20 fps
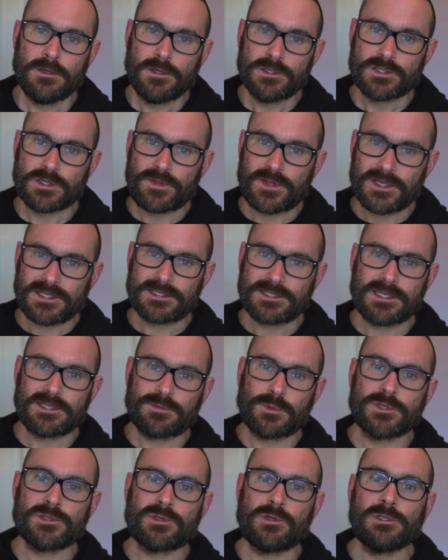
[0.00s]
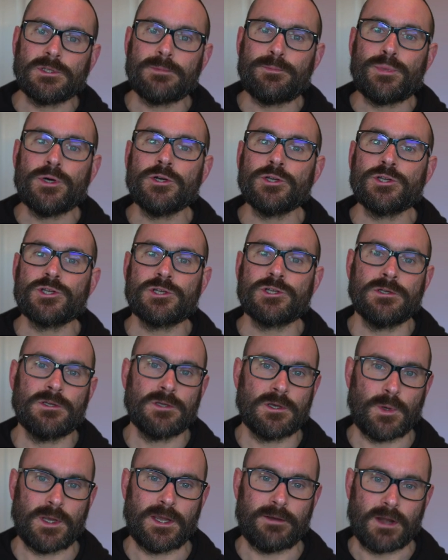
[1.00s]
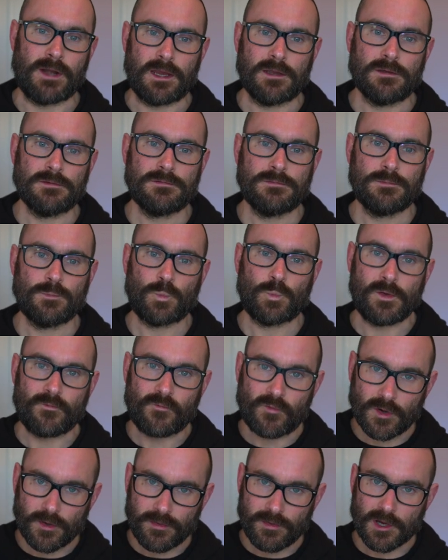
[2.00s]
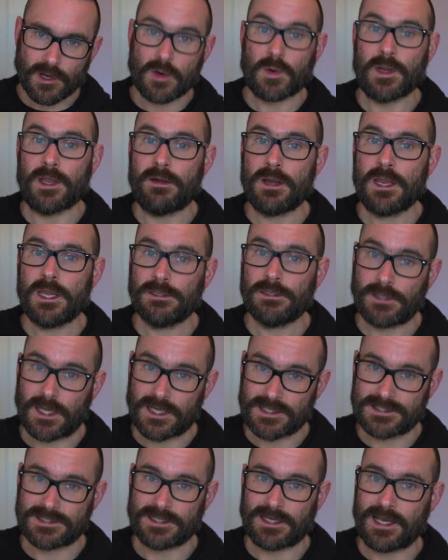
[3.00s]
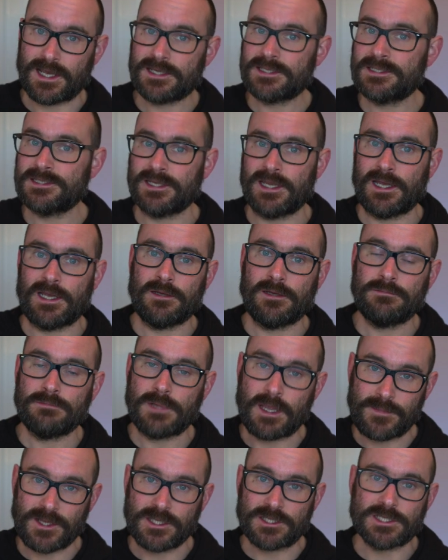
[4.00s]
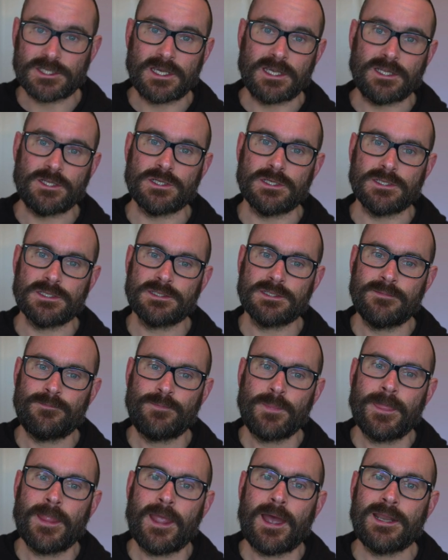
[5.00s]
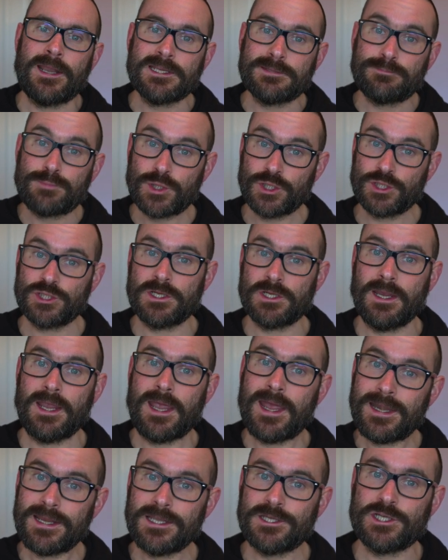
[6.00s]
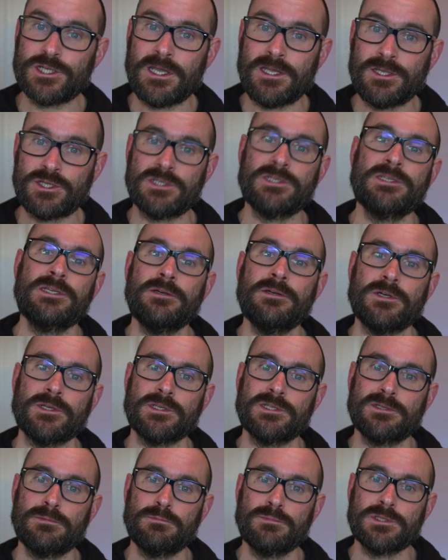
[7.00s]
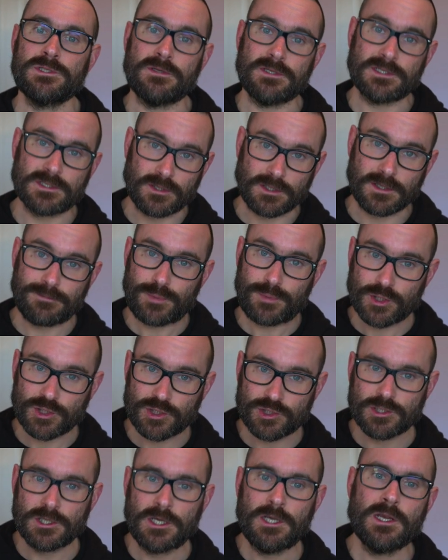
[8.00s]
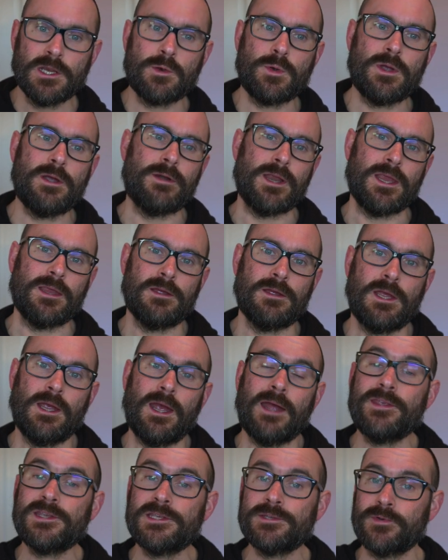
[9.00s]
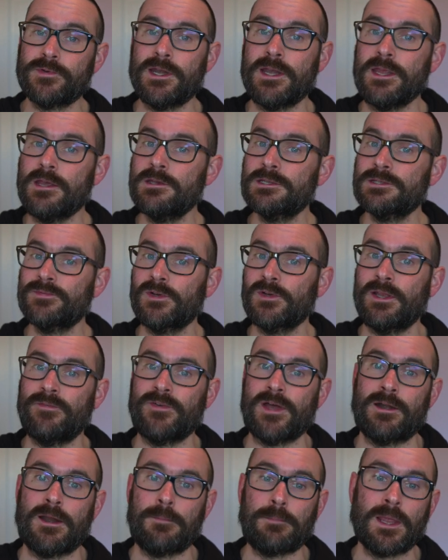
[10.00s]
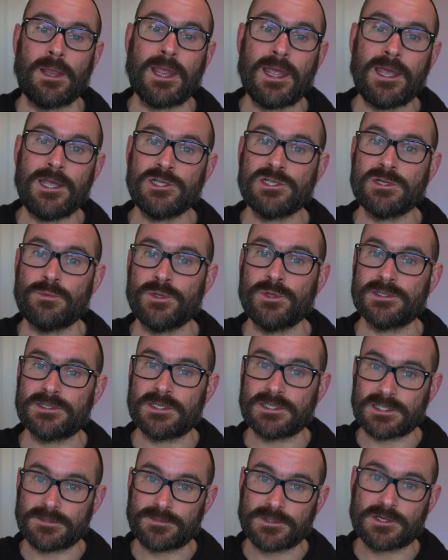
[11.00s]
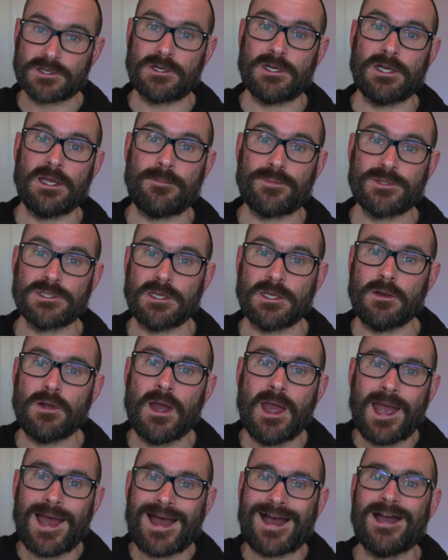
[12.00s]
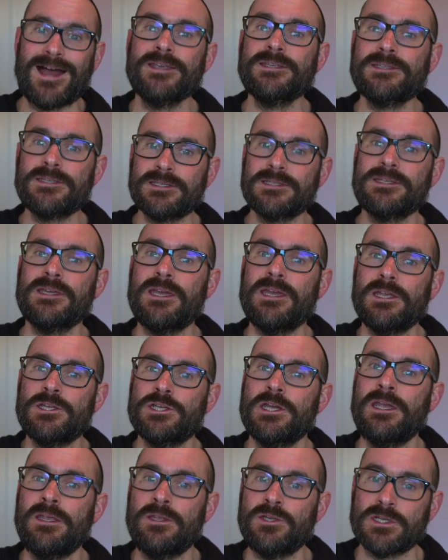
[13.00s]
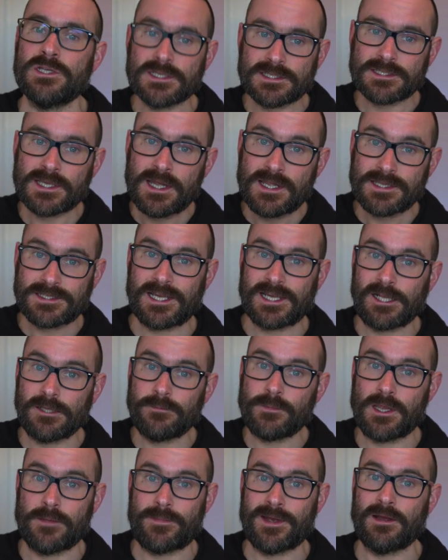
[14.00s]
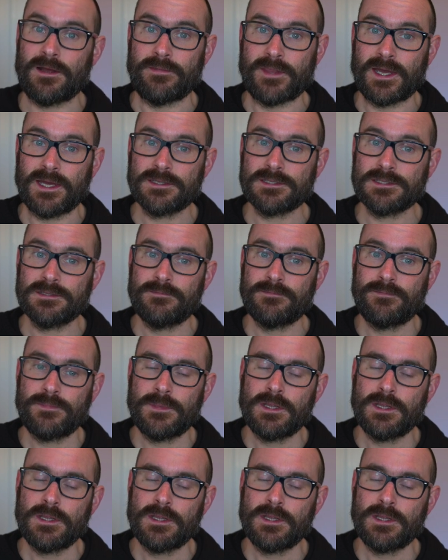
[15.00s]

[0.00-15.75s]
So this is what's called a push query. We've run the query, our select star emit changes, and it's pushing any changes to us. So it's called a push query. And this is really useful if our application wants to subscribe to, as the state changes, tell me about that.